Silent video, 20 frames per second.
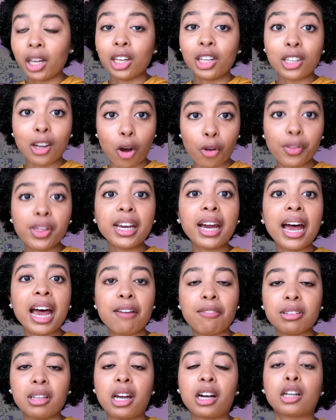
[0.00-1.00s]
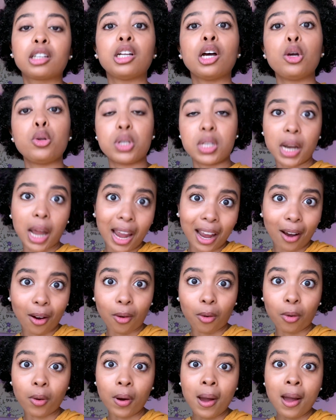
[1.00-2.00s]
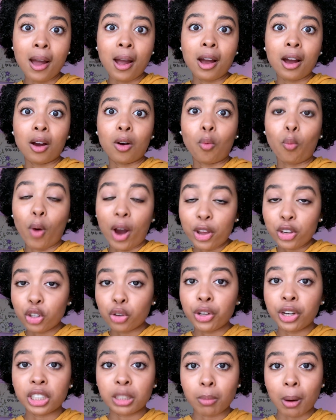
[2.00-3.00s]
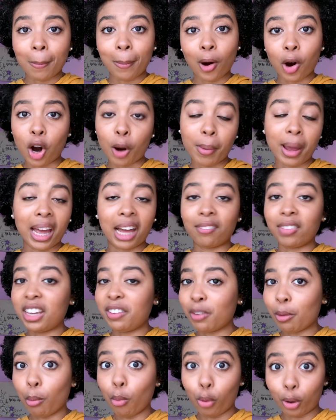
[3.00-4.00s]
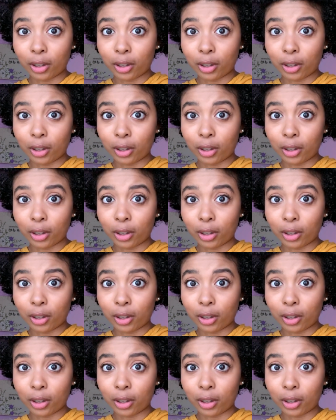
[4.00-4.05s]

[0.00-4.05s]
Y'all think I have a lot of clothes now. Wait till you get to my apartment, I have even more